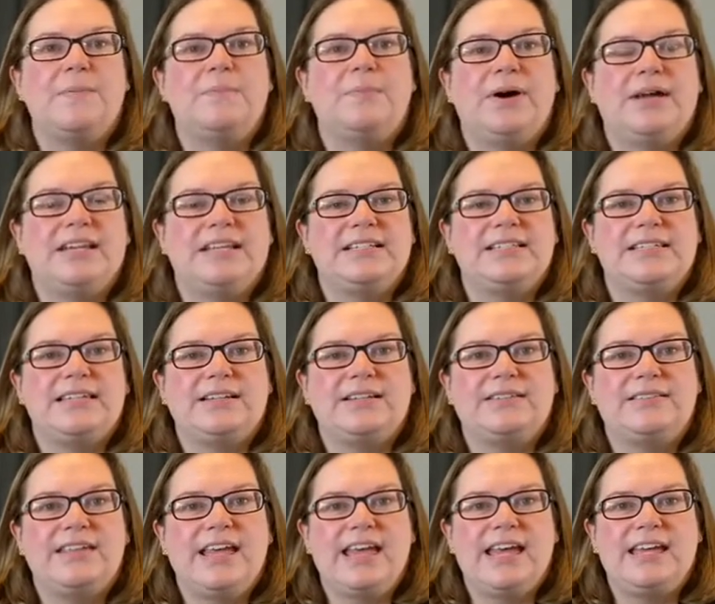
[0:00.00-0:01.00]
But until
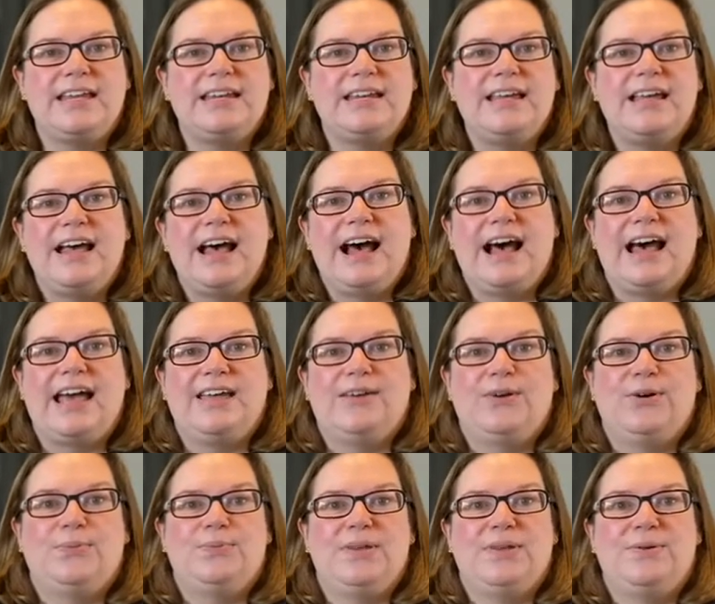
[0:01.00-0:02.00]
then, I
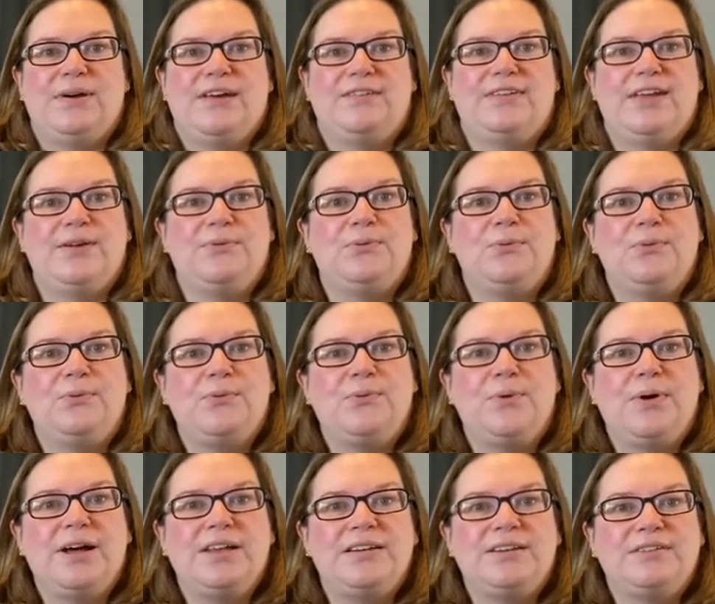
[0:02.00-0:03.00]
hope you have a
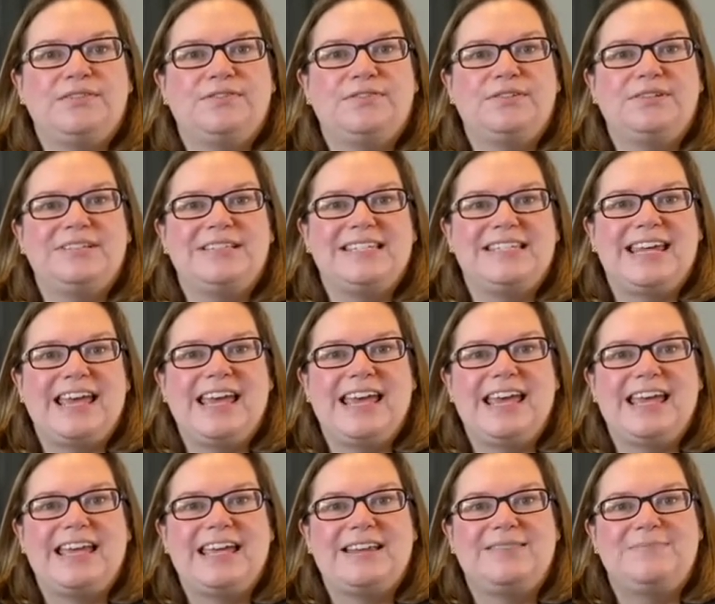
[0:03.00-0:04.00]
wonderful
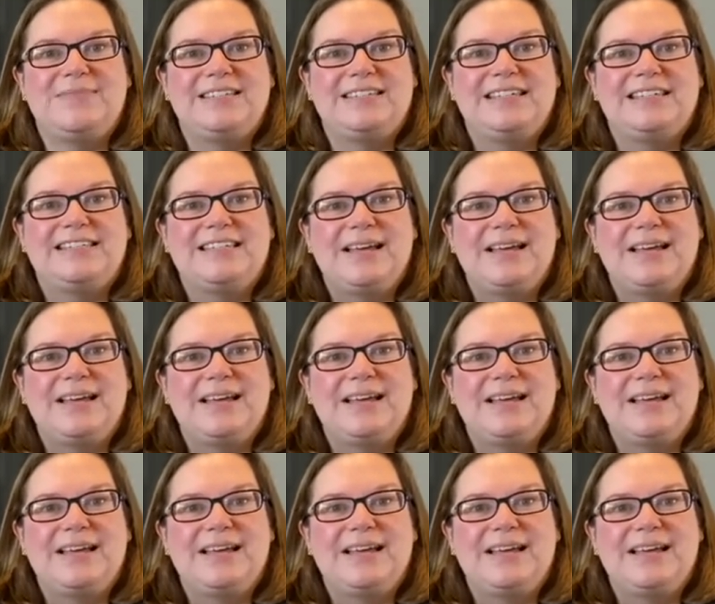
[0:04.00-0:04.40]
day, and Mrs.